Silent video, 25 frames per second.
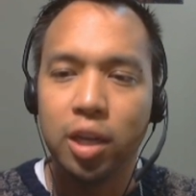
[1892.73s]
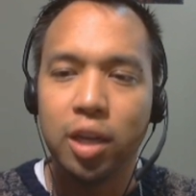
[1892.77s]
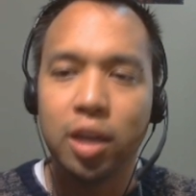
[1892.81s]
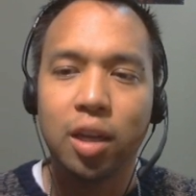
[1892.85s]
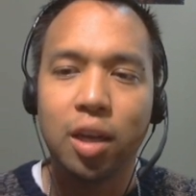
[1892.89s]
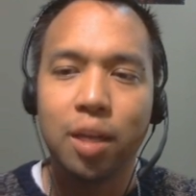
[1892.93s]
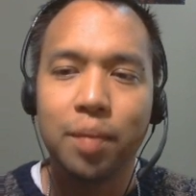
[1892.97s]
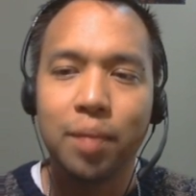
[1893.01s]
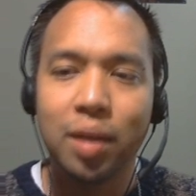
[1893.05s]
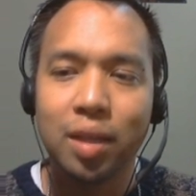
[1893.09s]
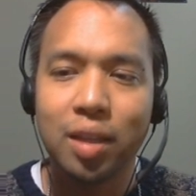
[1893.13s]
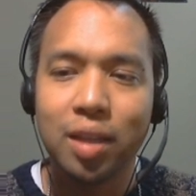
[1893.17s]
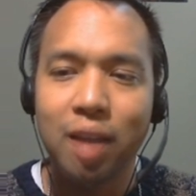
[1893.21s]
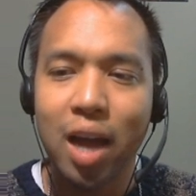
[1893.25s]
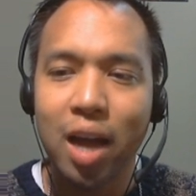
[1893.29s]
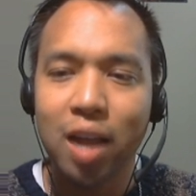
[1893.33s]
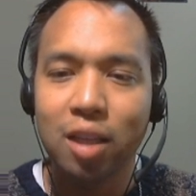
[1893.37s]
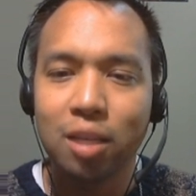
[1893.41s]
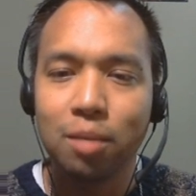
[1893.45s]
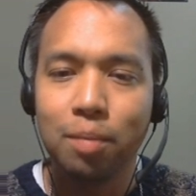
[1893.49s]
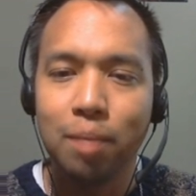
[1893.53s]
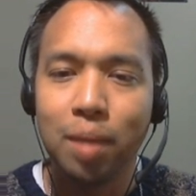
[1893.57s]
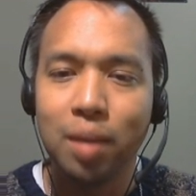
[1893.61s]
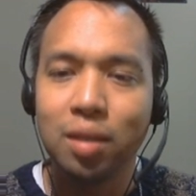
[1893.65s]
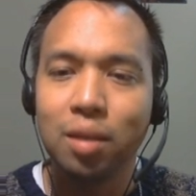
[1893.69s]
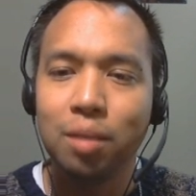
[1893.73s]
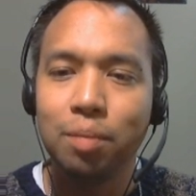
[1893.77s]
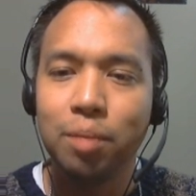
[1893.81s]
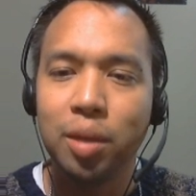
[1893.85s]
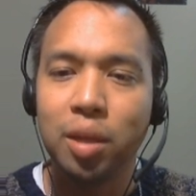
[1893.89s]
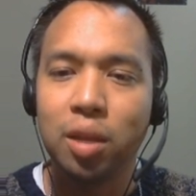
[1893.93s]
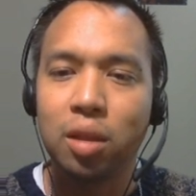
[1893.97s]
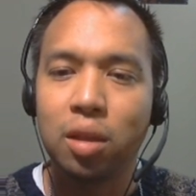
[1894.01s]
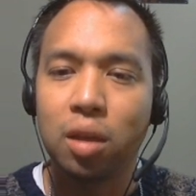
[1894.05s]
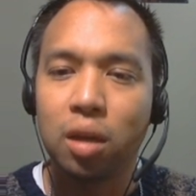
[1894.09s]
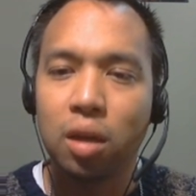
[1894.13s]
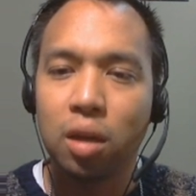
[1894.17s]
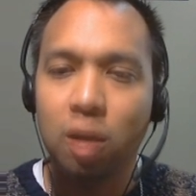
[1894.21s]
Incoming attacks must
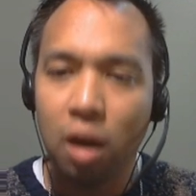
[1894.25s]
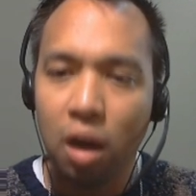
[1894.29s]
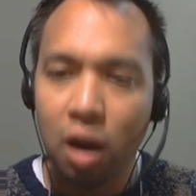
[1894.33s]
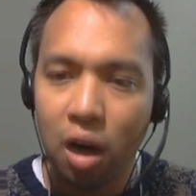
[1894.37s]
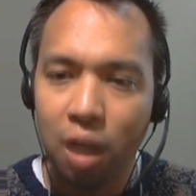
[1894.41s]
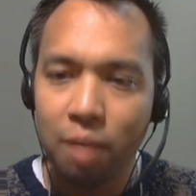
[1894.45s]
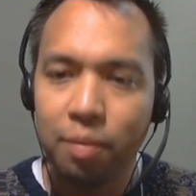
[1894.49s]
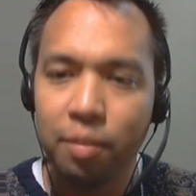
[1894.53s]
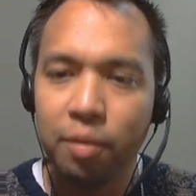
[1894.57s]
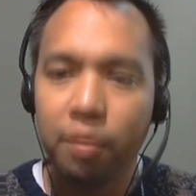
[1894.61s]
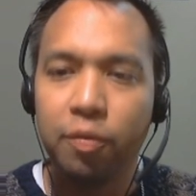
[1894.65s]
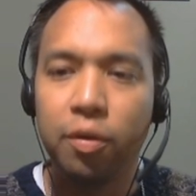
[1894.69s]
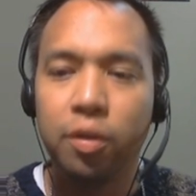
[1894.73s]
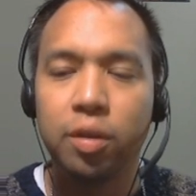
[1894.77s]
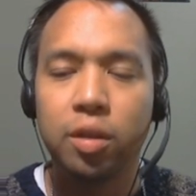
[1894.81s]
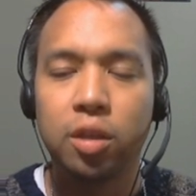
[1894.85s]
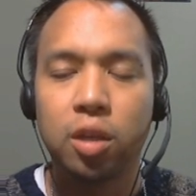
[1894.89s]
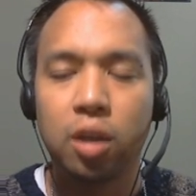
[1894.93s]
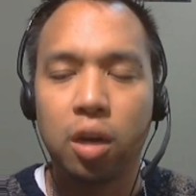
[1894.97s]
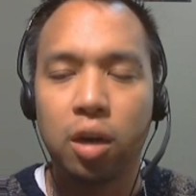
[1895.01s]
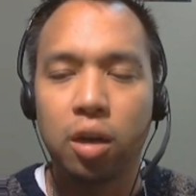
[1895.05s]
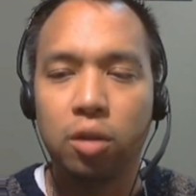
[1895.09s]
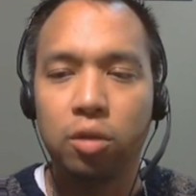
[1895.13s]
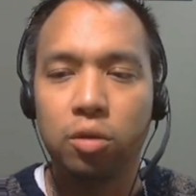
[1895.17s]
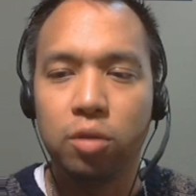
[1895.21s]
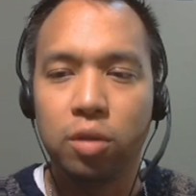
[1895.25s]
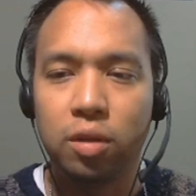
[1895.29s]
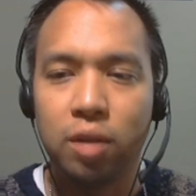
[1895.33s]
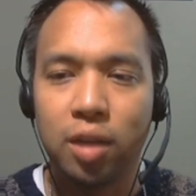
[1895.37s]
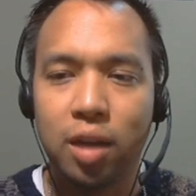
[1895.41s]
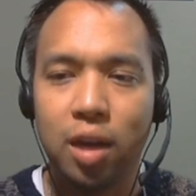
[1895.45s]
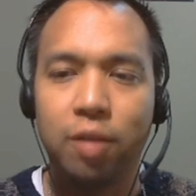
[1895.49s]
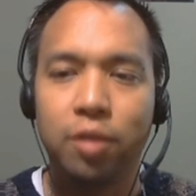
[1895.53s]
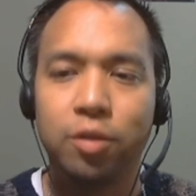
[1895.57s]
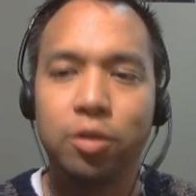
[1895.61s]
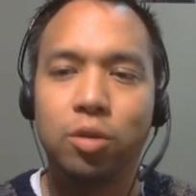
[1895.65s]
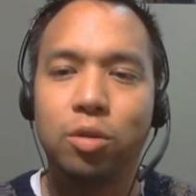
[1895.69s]
deplete the guard before the target loses health.